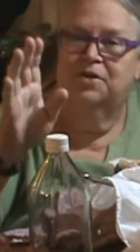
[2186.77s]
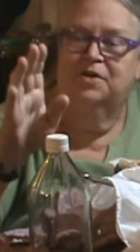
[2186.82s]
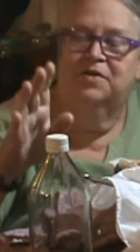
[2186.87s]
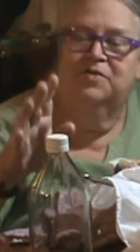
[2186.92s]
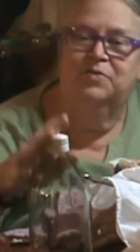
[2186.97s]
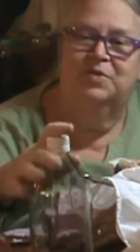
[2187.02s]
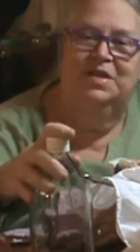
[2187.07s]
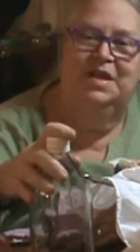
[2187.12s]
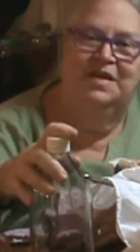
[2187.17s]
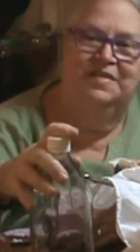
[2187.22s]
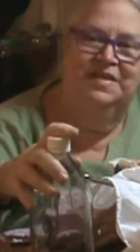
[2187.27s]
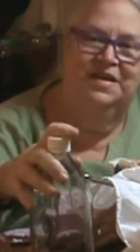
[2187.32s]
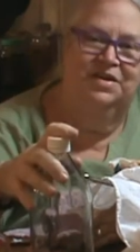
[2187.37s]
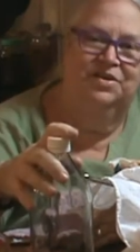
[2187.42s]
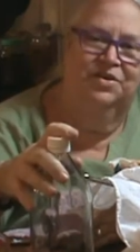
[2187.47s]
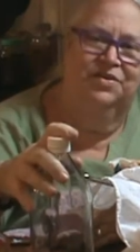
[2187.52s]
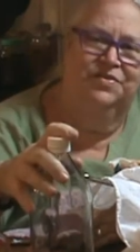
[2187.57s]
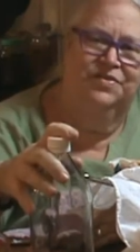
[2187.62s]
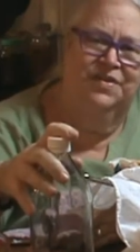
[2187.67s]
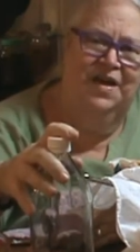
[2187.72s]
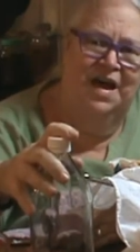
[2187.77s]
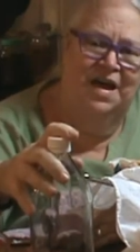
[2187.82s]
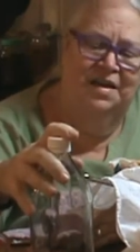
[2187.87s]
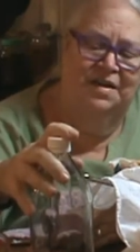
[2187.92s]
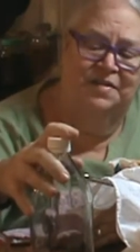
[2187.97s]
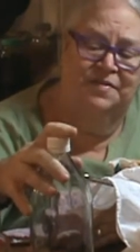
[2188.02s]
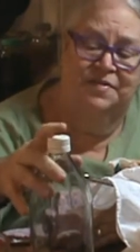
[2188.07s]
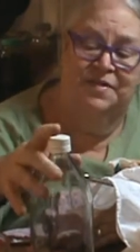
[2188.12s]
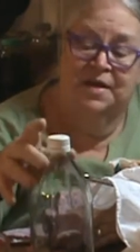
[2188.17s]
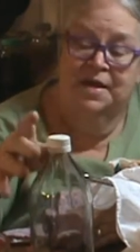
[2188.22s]
because we like that in our
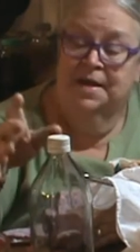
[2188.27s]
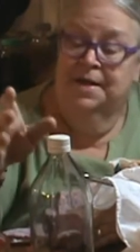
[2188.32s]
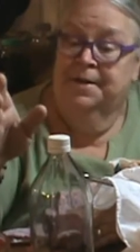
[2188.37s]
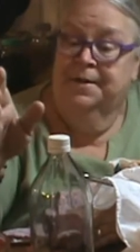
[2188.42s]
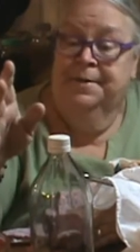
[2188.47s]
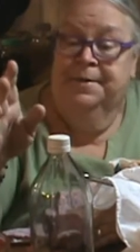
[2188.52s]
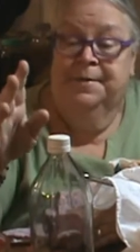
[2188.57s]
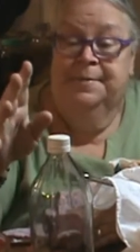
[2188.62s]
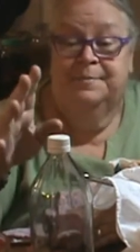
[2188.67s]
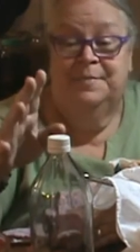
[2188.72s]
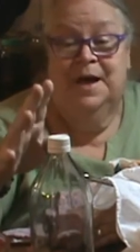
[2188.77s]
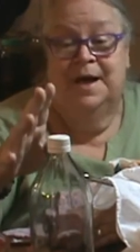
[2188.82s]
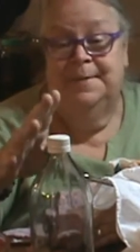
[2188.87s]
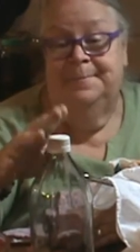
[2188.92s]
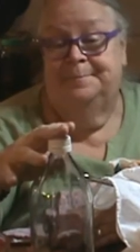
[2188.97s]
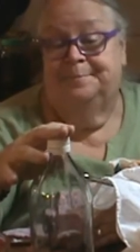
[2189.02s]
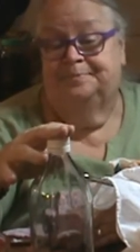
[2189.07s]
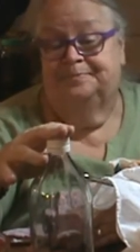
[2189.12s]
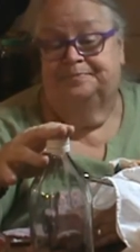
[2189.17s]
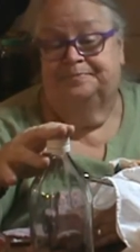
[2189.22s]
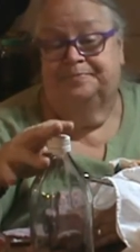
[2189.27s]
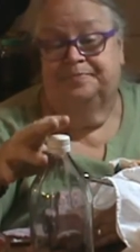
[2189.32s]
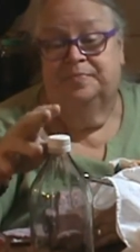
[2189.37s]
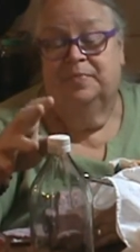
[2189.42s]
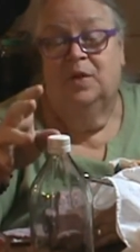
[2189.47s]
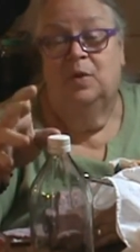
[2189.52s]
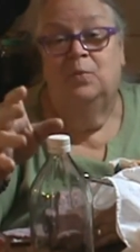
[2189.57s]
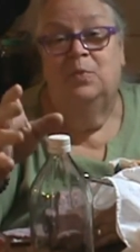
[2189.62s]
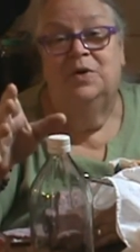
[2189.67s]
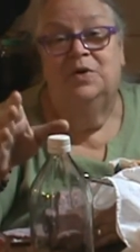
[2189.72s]
salads. But
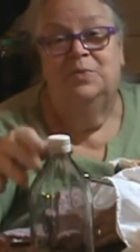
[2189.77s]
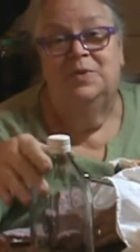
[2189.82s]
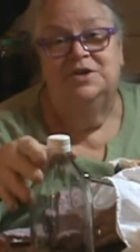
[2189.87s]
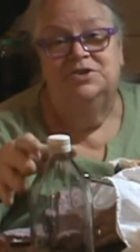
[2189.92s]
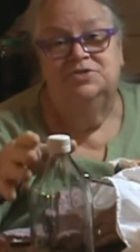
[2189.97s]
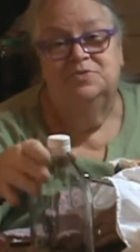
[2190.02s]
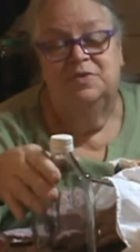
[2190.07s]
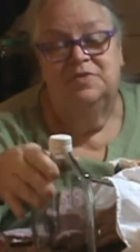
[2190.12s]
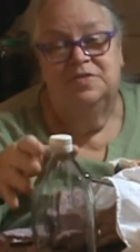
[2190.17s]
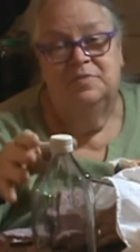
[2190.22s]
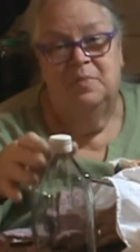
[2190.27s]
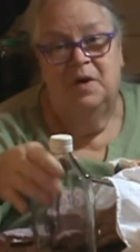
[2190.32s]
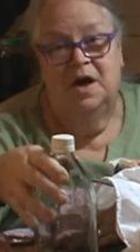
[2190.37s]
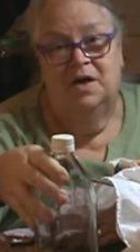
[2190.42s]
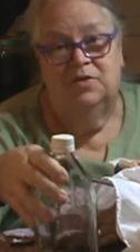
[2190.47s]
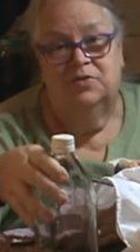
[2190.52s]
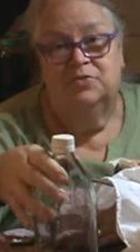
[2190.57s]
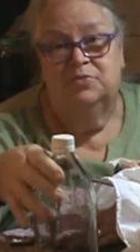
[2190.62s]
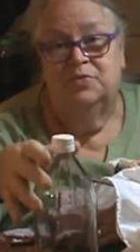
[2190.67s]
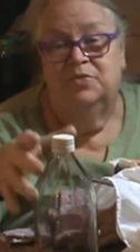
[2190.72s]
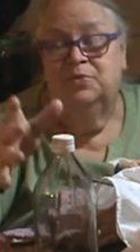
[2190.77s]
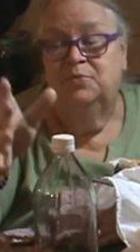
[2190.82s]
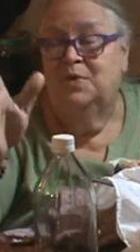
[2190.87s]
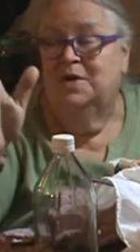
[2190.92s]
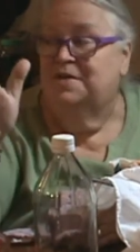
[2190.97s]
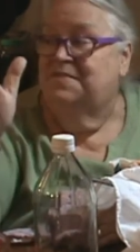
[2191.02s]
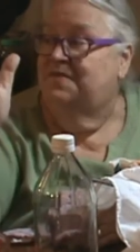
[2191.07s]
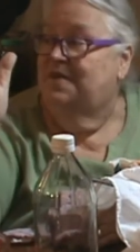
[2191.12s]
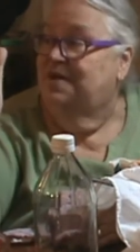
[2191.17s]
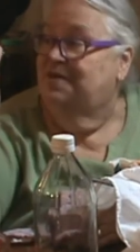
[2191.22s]
what do I do with the bottles? With the
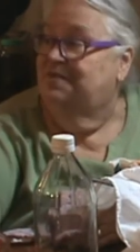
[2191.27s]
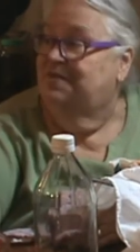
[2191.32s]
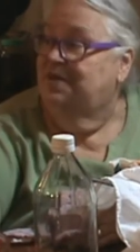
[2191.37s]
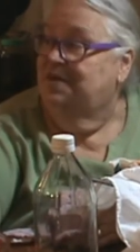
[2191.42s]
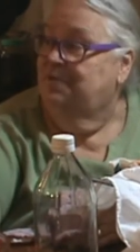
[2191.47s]
red wine